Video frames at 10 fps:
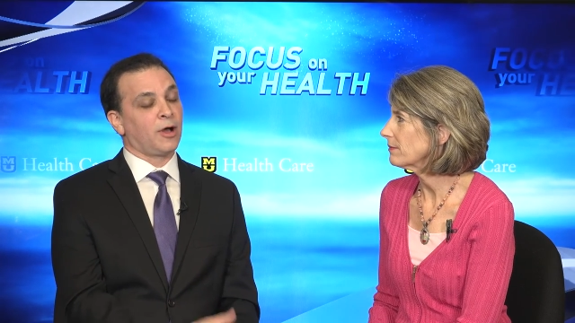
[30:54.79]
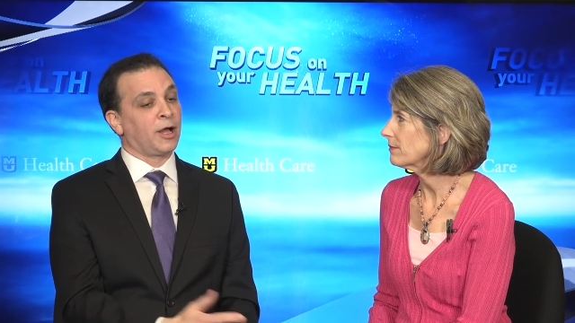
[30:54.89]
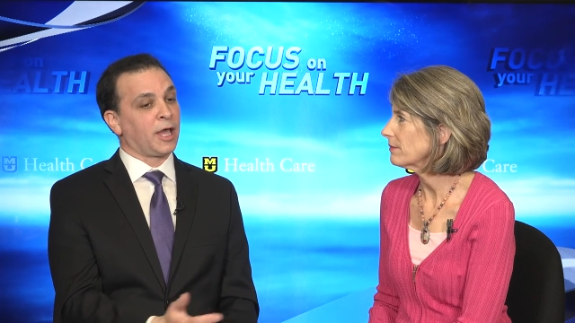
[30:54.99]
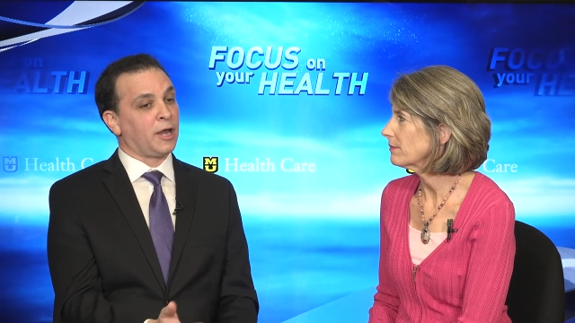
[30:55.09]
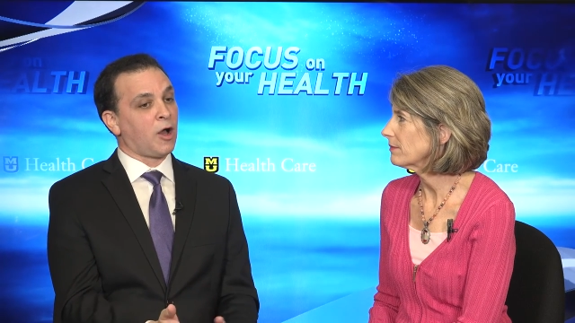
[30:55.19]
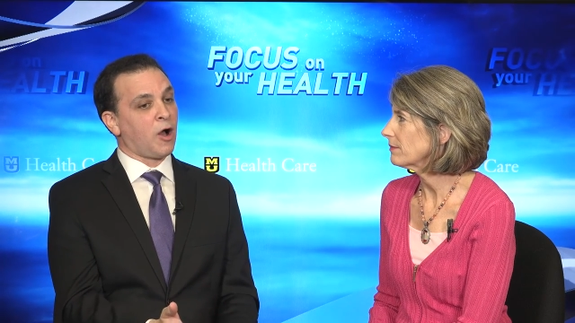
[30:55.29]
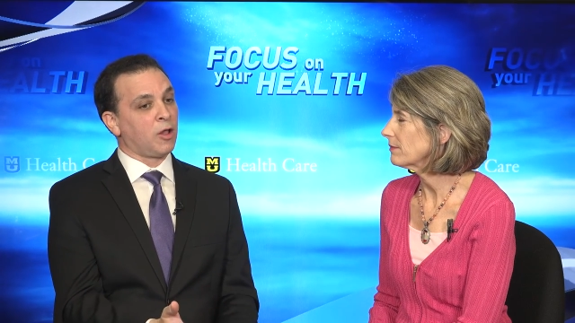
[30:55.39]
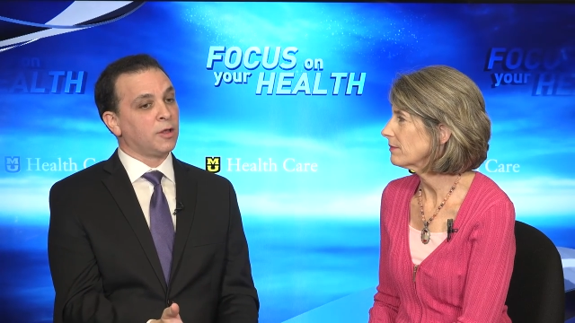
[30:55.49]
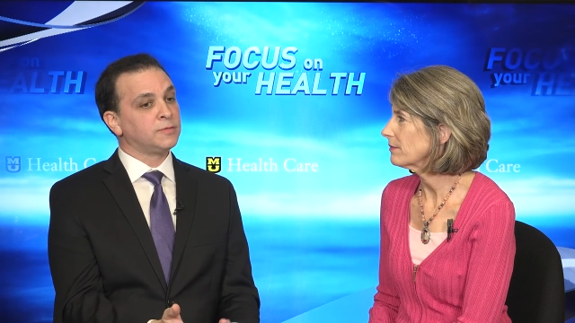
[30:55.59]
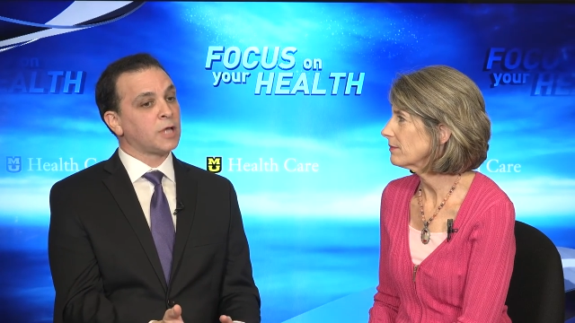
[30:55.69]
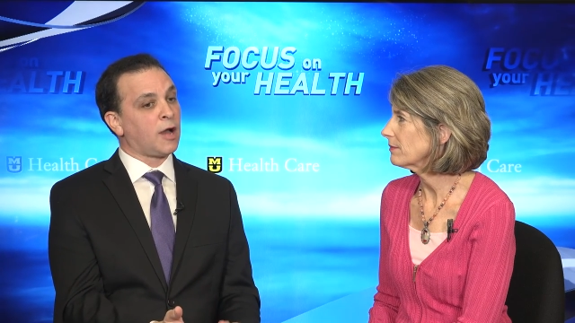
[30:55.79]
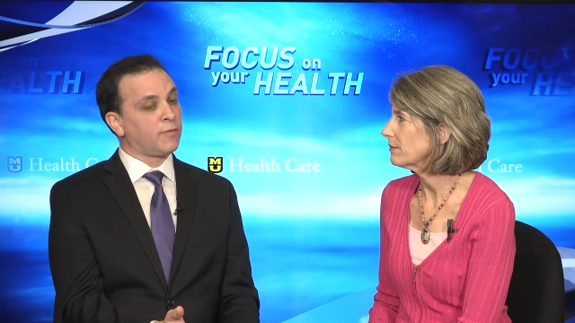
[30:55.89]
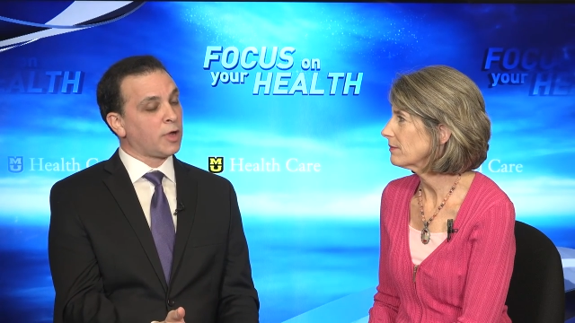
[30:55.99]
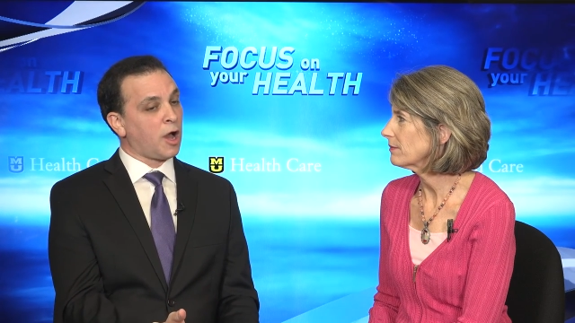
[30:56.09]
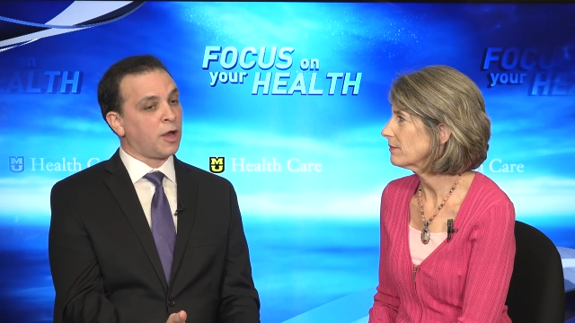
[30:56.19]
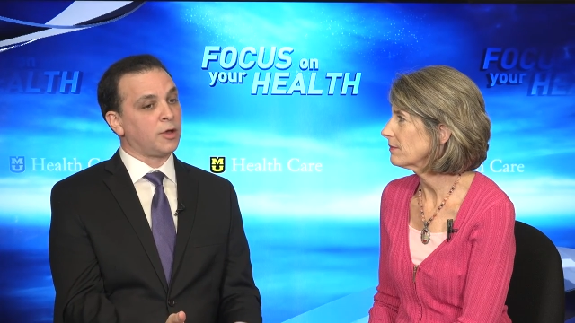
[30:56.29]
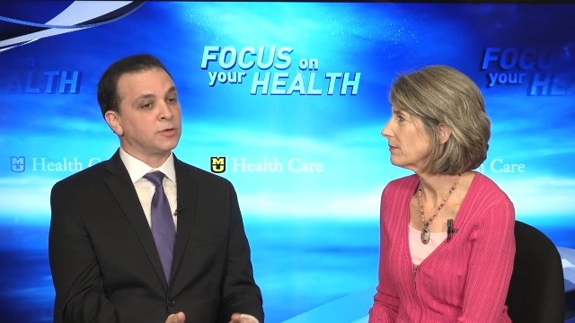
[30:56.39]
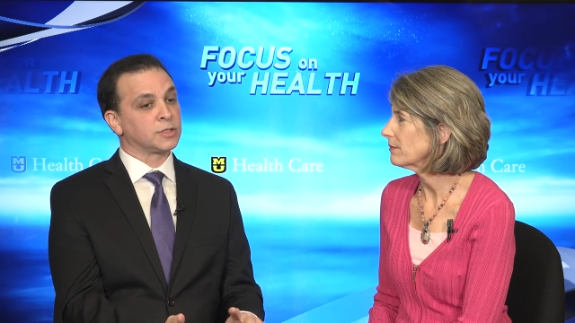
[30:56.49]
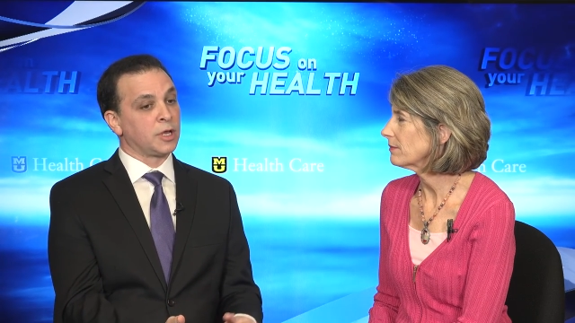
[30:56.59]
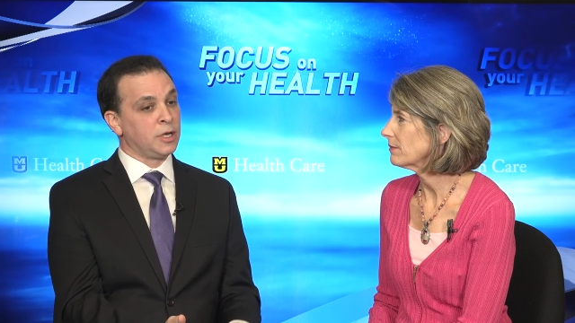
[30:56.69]
Speaker 1: again, olives,
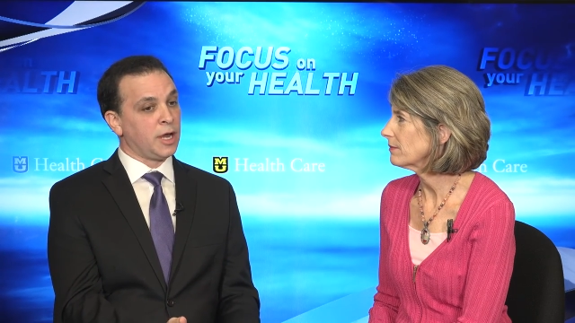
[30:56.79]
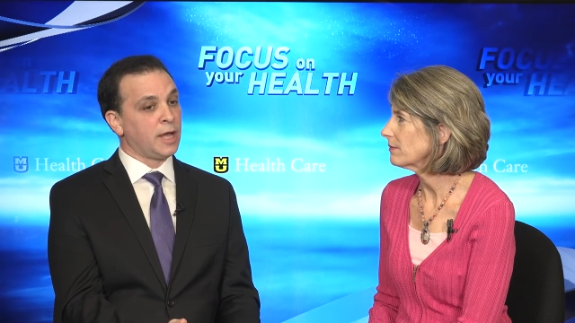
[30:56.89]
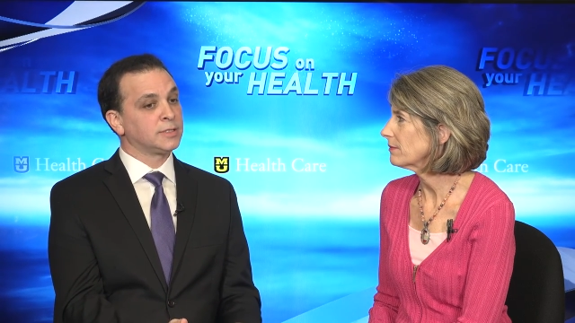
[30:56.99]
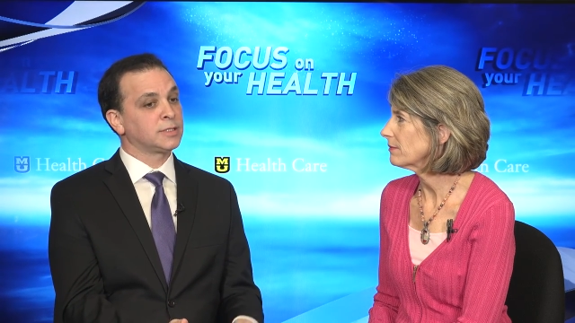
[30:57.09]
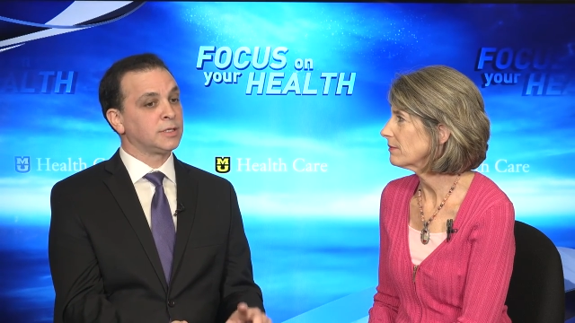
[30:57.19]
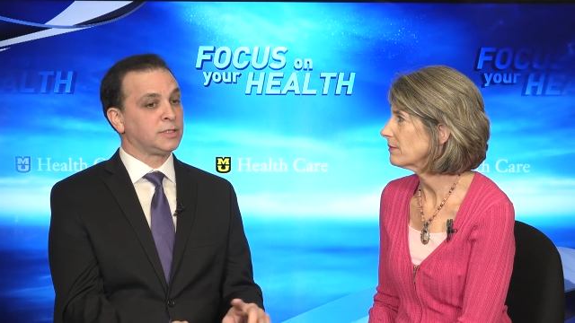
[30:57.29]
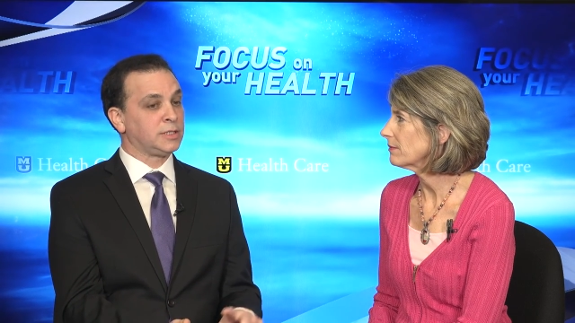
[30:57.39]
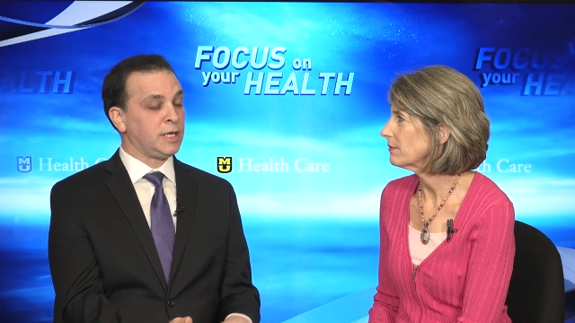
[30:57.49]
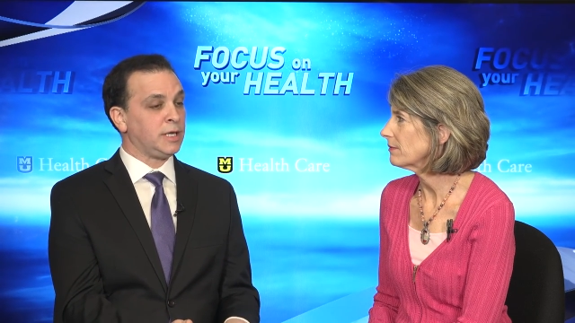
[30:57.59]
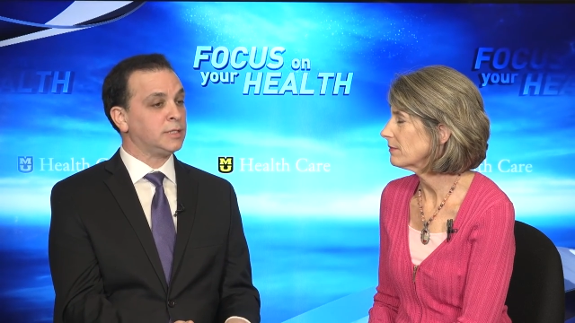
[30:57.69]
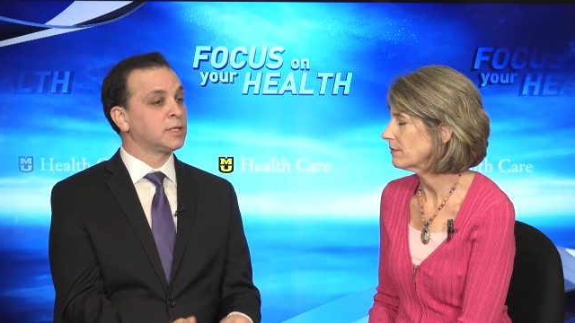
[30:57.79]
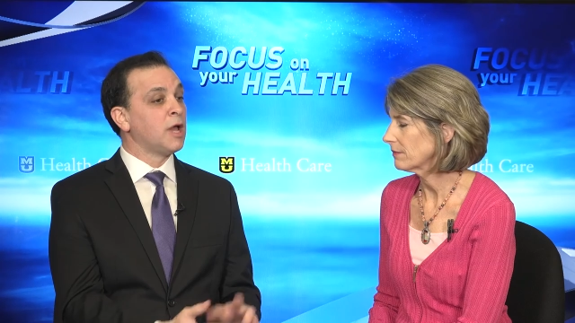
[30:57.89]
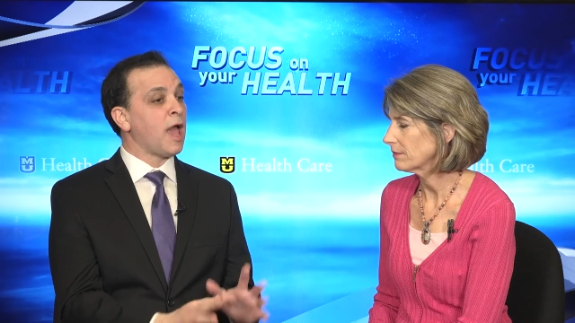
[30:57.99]
avocados, nuts, seeds,